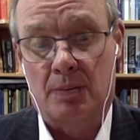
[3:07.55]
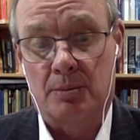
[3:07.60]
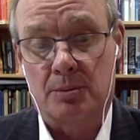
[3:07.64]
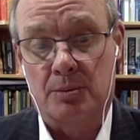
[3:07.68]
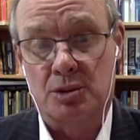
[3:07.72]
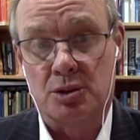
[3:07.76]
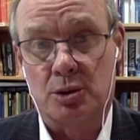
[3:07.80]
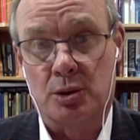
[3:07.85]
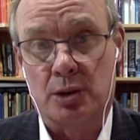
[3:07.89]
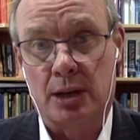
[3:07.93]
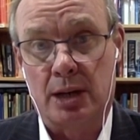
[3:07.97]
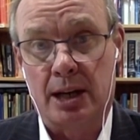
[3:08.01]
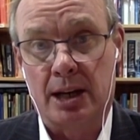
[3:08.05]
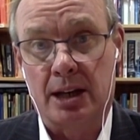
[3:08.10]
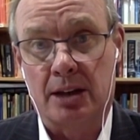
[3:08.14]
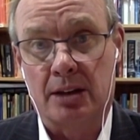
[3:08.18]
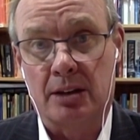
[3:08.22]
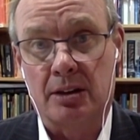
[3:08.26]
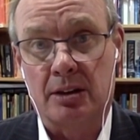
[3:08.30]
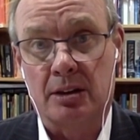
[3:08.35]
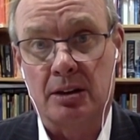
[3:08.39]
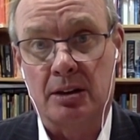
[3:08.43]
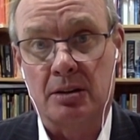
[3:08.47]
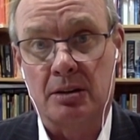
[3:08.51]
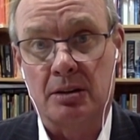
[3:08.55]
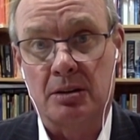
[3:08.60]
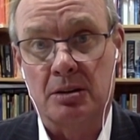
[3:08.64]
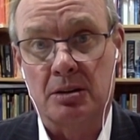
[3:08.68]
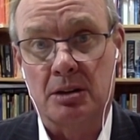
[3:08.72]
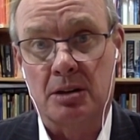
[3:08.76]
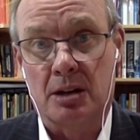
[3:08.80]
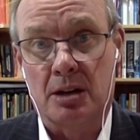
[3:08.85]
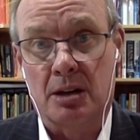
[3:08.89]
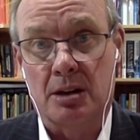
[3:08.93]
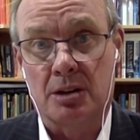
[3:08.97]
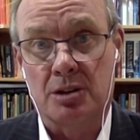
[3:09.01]
Sri Lanka
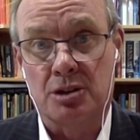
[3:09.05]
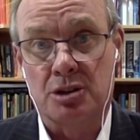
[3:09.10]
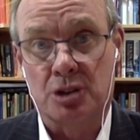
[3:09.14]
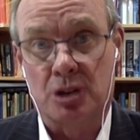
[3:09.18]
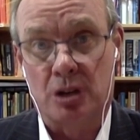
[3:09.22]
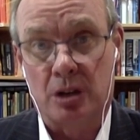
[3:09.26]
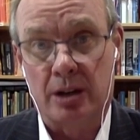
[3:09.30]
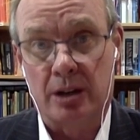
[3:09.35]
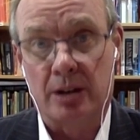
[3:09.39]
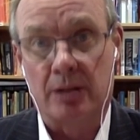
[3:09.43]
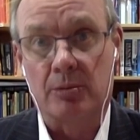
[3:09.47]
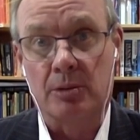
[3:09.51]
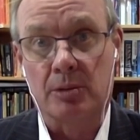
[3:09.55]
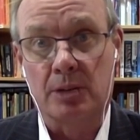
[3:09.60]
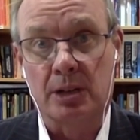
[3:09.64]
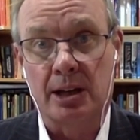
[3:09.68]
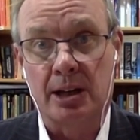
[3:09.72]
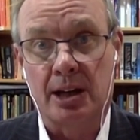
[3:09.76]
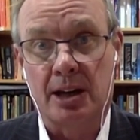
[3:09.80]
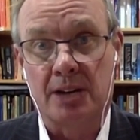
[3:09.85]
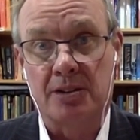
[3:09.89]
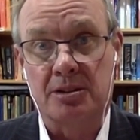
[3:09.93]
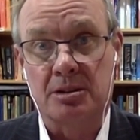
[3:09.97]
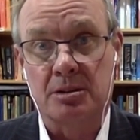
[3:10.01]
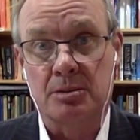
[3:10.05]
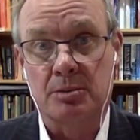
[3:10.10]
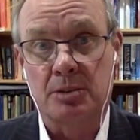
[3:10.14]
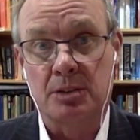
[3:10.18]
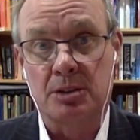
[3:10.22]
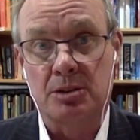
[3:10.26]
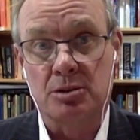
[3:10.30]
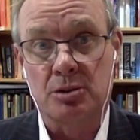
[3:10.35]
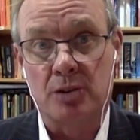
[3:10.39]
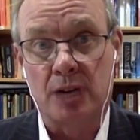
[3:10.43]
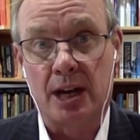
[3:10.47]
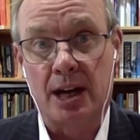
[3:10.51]
that China really had to be
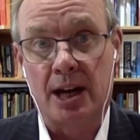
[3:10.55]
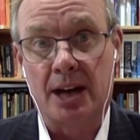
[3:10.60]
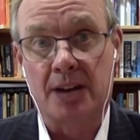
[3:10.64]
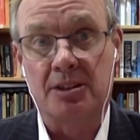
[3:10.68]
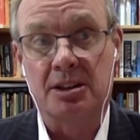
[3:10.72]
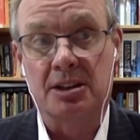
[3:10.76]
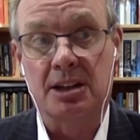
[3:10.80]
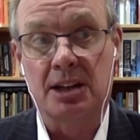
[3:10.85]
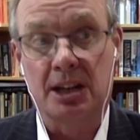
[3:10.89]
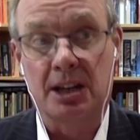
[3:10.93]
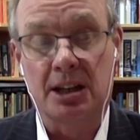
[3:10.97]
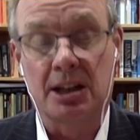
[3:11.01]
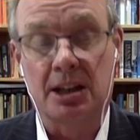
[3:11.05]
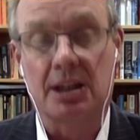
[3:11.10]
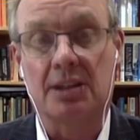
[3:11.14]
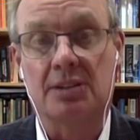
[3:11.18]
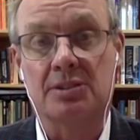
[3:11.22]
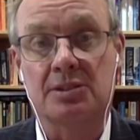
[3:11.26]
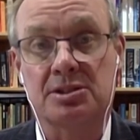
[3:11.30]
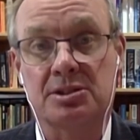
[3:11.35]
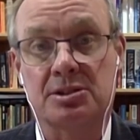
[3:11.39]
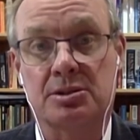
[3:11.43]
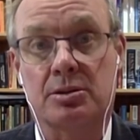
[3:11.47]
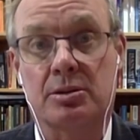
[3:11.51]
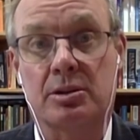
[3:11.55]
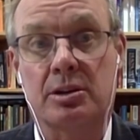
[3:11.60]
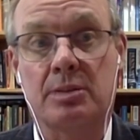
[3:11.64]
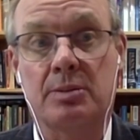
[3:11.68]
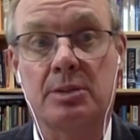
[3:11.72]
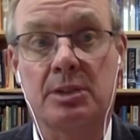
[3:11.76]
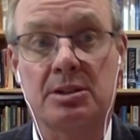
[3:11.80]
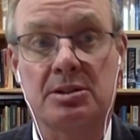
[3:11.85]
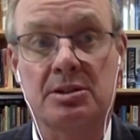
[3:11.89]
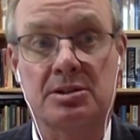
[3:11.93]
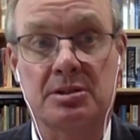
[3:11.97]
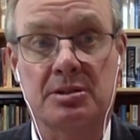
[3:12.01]
dragged kicking and
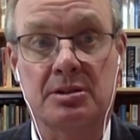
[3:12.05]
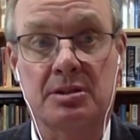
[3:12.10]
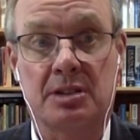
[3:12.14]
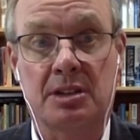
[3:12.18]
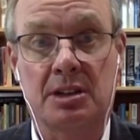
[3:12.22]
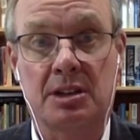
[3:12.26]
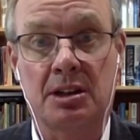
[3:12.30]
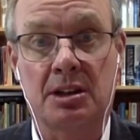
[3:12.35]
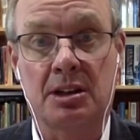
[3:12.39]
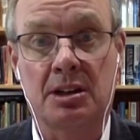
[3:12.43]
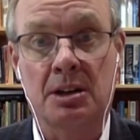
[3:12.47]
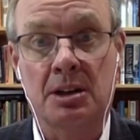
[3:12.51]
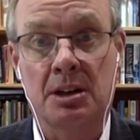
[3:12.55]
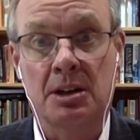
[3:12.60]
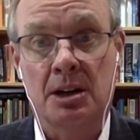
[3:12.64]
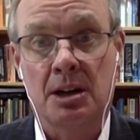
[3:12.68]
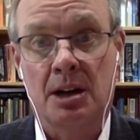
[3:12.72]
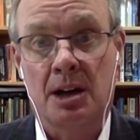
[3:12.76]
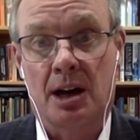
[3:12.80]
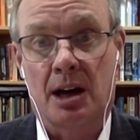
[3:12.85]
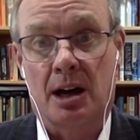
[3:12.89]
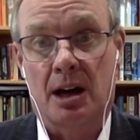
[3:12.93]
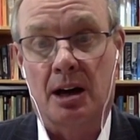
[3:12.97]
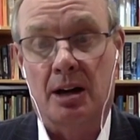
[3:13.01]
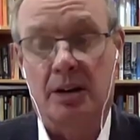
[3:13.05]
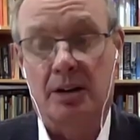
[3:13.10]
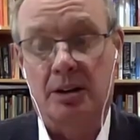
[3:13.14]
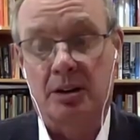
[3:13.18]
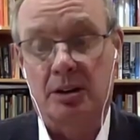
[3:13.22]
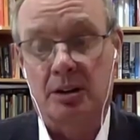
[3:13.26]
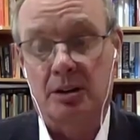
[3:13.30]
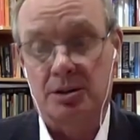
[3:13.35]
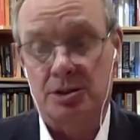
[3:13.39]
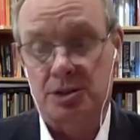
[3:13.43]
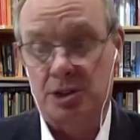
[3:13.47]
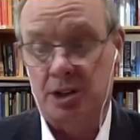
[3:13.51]
screaming to the
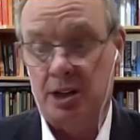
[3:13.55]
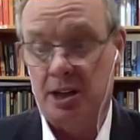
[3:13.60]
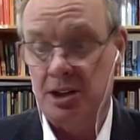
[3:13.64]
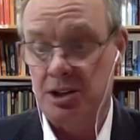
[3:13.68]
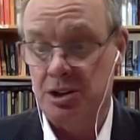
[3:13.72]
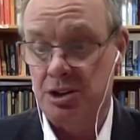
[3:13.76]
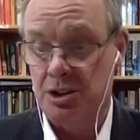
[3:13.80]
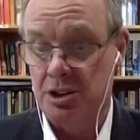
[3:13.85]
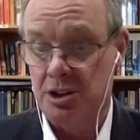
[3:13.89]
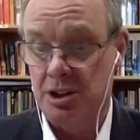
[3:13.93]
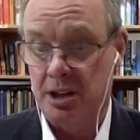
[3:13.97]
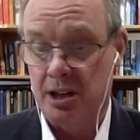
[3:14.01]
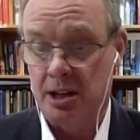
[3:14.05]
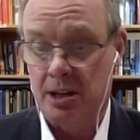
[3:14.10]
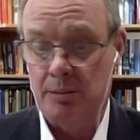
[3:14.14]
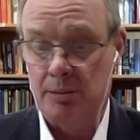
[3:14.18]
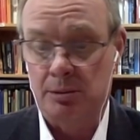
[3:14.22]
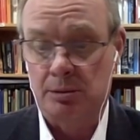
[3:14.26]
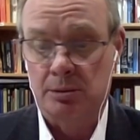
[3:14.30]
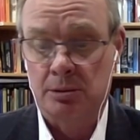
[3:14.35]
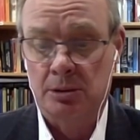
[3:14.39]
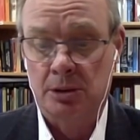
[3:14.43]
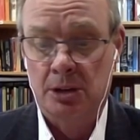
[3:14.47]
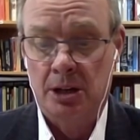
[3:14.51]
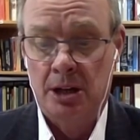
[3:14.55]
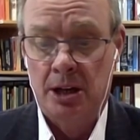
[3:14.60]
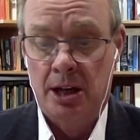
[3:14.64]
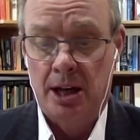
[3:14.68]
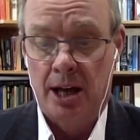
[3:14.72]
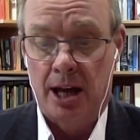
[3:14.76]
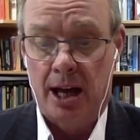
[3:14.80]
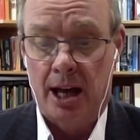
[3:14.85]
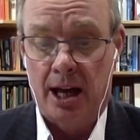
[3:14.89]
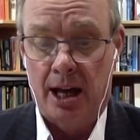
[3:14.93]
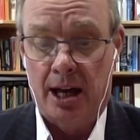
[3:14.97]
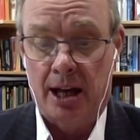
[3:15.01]
negotiation table,
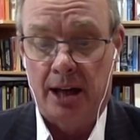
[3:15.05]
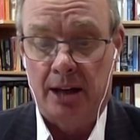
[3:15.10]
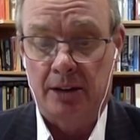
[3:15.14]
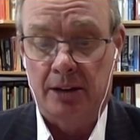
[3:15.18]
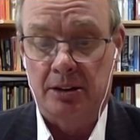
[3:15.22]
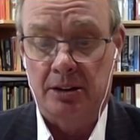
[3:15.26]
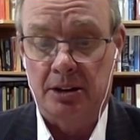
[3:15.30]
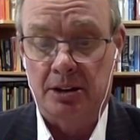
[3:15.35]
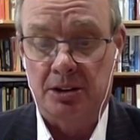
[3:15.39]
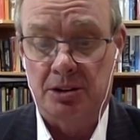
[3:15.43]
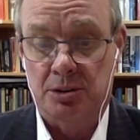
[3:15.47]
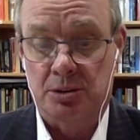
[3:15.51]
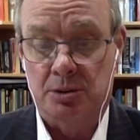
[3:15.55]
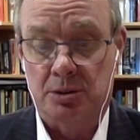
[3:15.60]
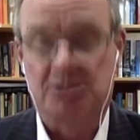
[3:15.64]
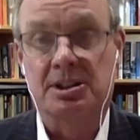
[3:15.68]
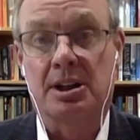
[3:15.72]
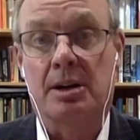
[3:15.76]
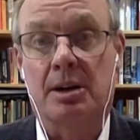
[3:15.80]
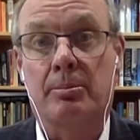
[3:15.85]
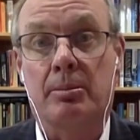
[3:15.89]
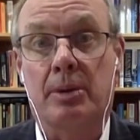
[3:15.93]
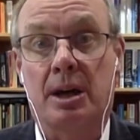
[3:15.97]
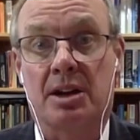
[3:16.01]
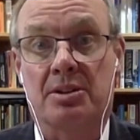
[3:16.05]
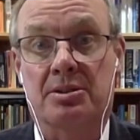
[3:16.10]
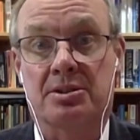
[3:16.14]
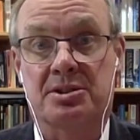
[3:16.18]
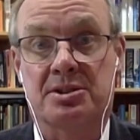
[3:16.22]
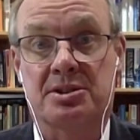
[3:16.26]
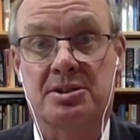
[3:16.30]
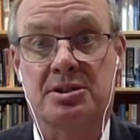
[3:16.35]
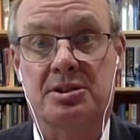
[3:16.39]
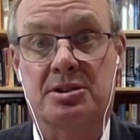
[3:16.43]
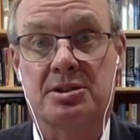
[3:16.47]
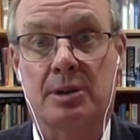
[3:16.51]
and it took some
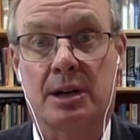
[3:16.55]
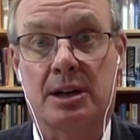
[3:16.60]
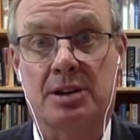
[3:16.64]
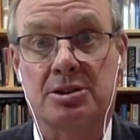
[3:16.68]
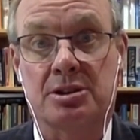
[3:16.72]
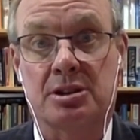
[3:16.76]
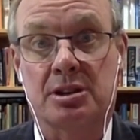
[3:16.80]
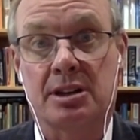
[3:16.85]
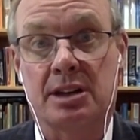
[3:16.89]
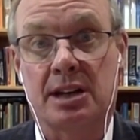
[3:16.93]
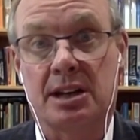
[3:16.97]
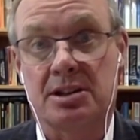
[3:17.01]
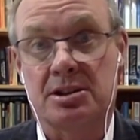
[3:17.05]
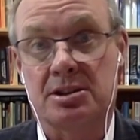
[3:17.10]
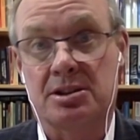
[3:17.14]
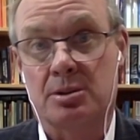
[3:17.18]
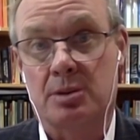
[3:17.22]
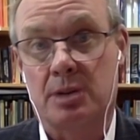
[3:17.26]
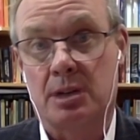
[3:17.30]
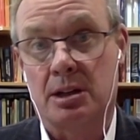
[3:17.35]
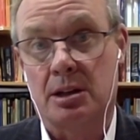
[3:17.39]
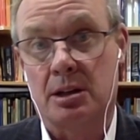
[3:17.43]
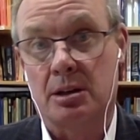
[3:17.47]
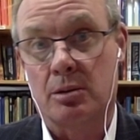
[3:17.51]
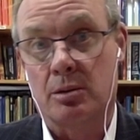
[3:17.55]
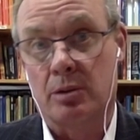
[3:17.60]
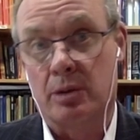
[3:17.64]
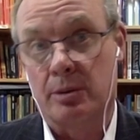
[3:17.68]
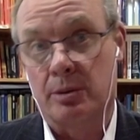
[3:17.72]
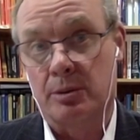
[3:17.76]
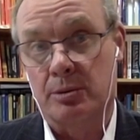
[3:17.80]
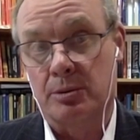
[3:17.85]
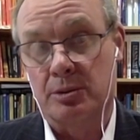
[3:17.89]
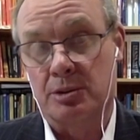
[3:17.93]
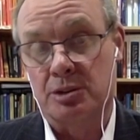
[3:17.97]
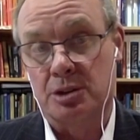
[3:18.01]
months to actually get to any
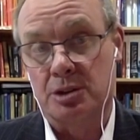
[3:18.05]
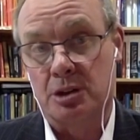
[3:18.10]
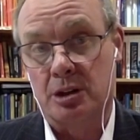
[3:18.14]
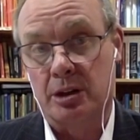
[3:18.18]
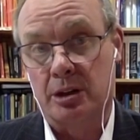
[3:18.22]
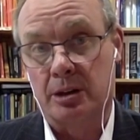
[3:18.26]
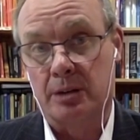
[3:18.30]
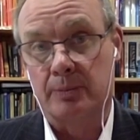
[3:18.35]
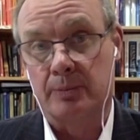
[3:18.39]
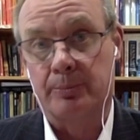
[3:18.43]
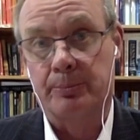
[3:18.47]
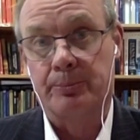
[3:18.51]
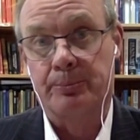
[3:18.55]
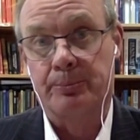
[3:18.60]
agreement with China.